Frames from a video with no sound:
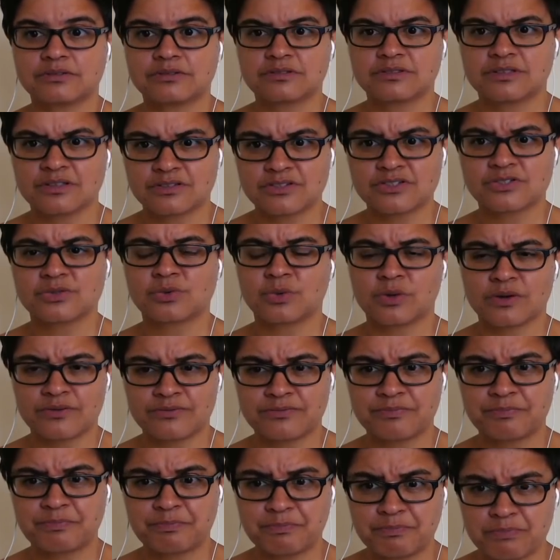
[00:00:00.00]
the sort of
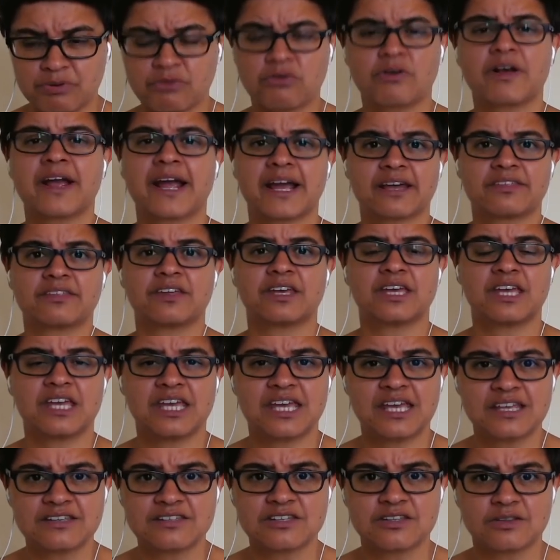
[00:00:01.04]
prick that
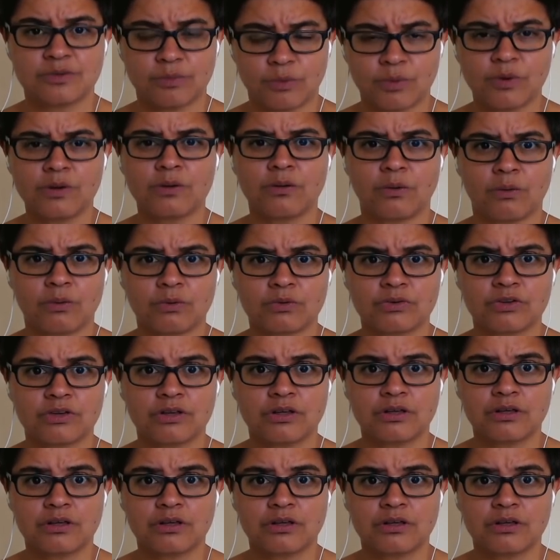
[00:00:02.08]
he is in the world.